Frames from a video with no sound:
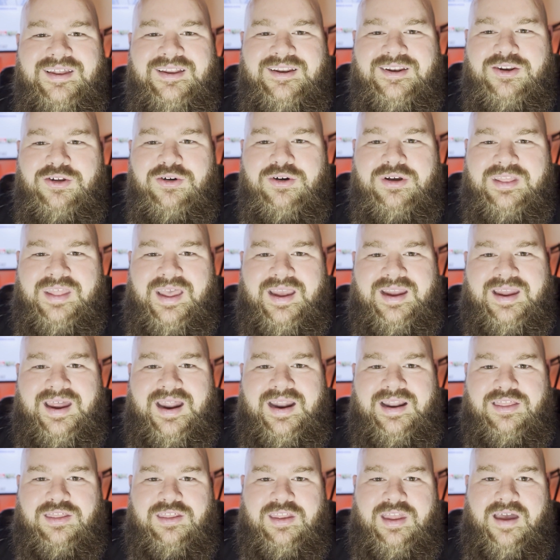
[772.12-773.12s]
doing that
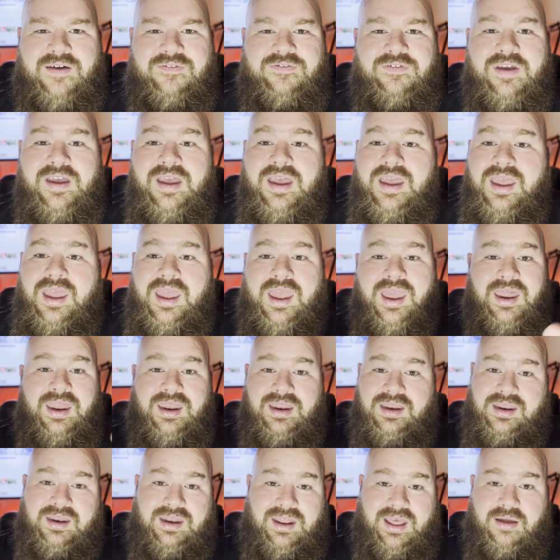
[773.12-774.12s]
kind of stuff,
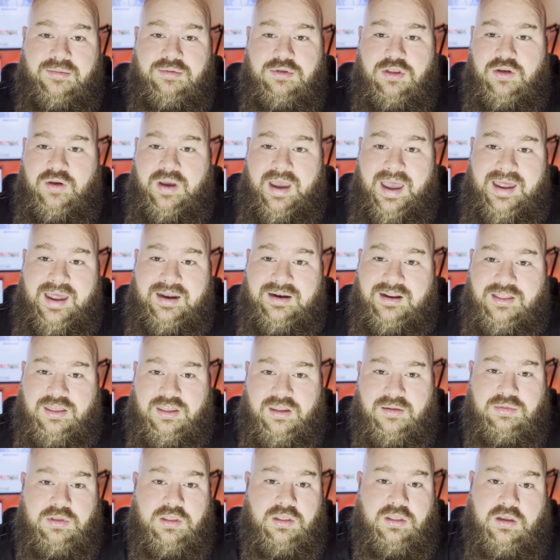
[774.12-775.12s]
and it helps you out, and it's
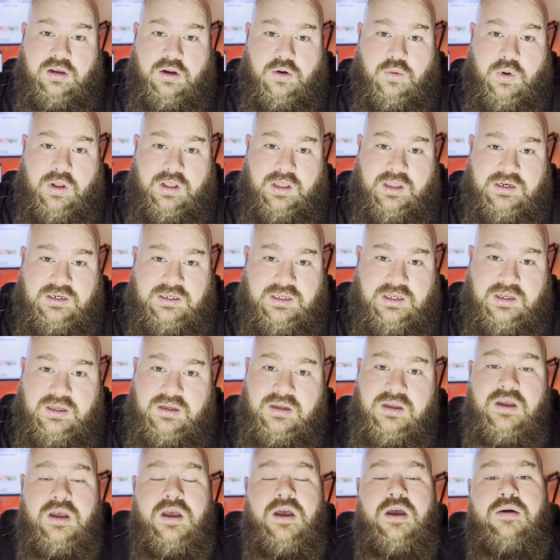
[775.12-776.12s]
something that you're willing
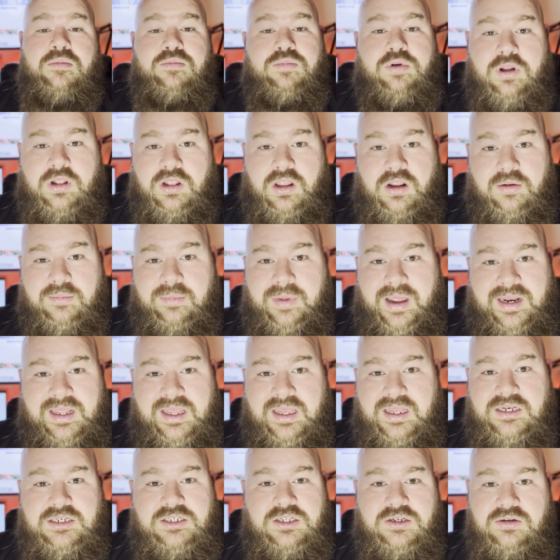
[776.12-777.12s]
to put a little money
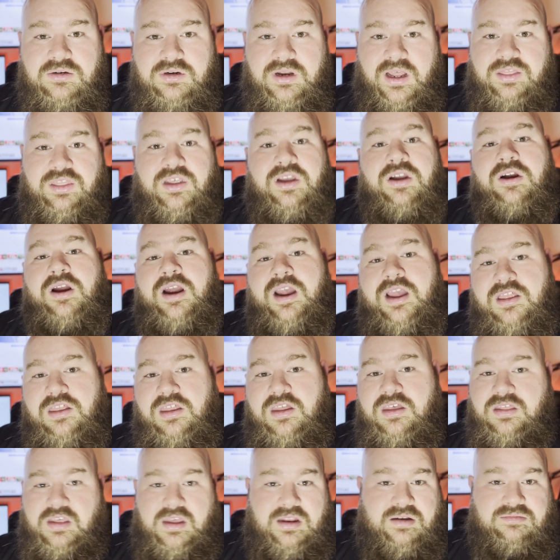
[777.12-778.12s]
into, nothing crazy,
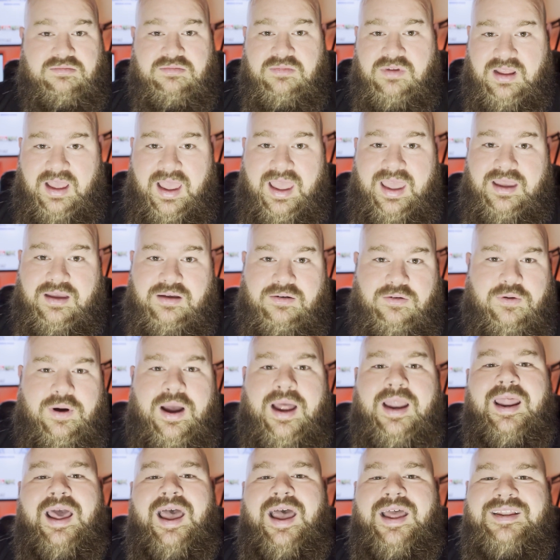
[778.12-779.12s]
then hey,
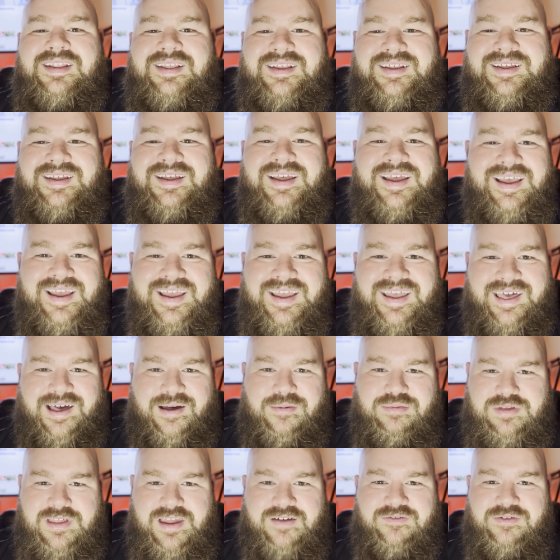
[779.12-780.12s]
why not?
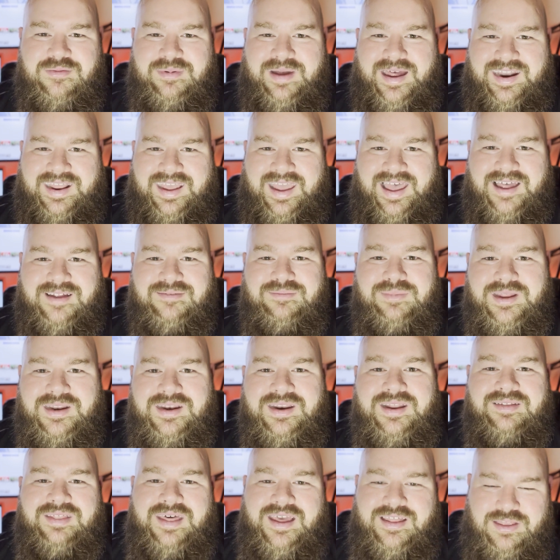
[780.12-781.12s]
Helps everybody out. But
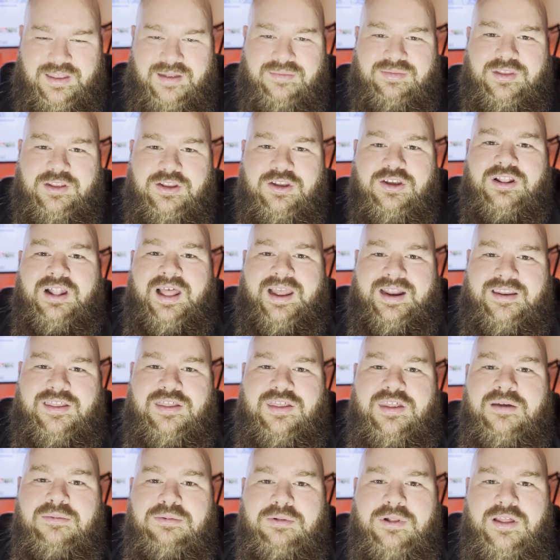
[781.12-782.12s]
if that's something you'd like to
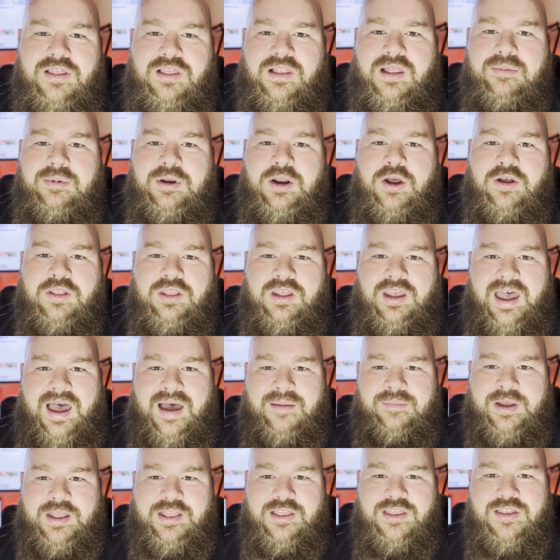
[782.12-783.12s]
see, please let me know in the
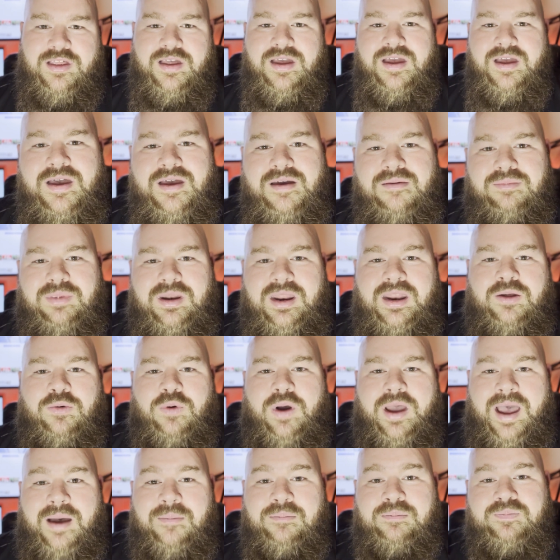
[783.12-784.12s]
comments. But
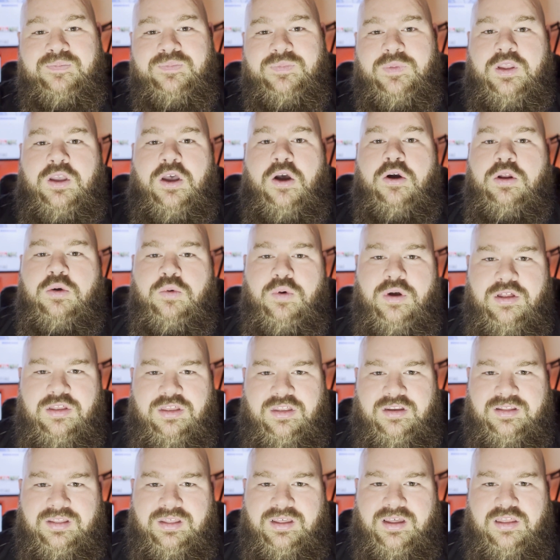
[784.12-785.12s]
anyway, I'm Cody
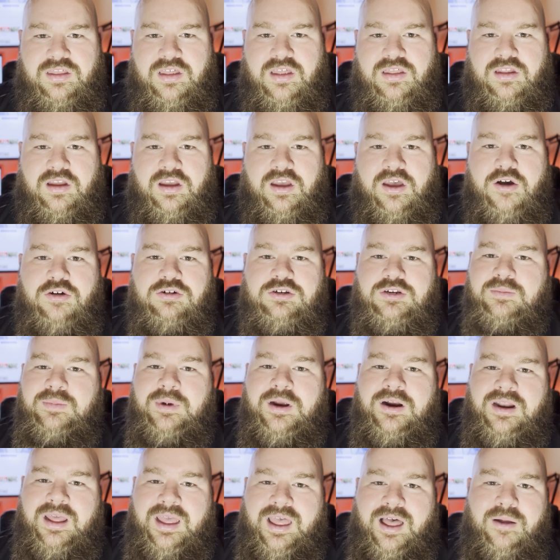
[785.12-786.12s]
Wilson, the assistant coach. I'm
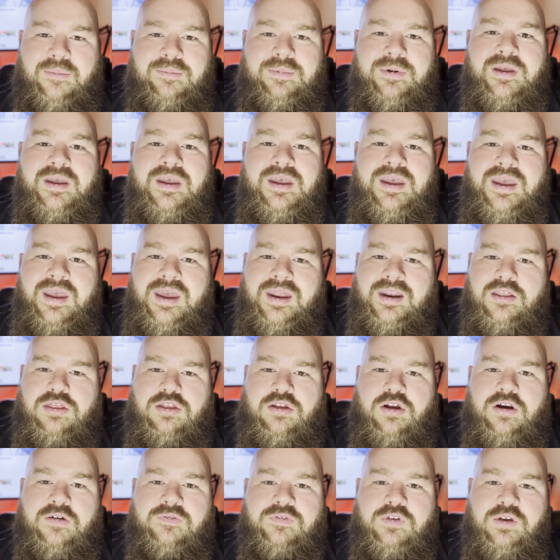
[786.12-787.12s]
here to help and to
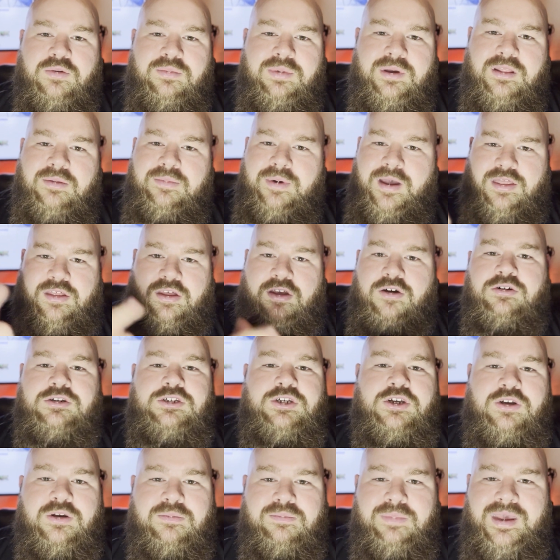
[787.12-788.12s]
serve you be the best coach
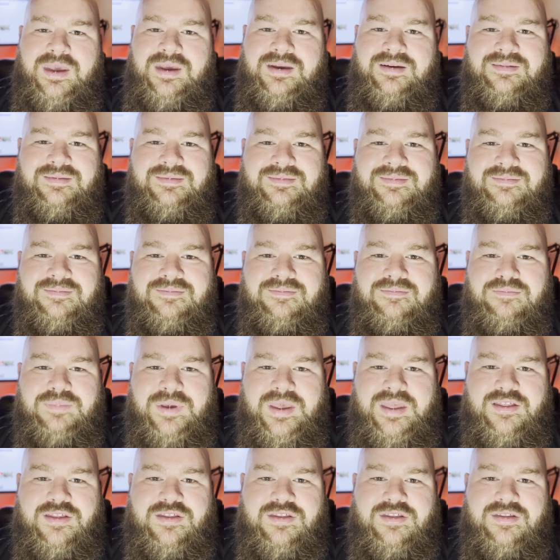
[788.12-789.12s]
you can be.
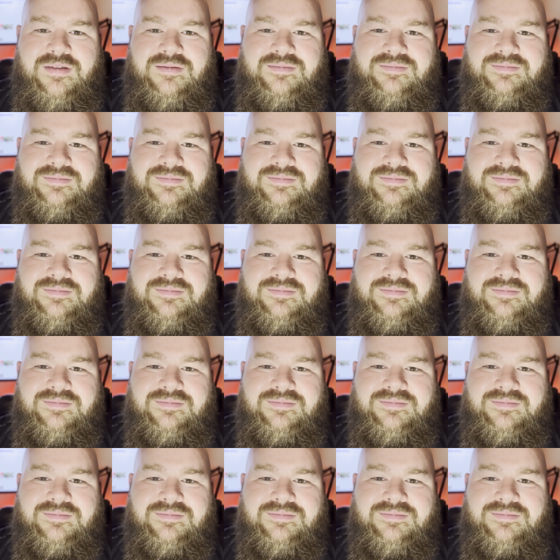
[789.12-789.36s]
Peace.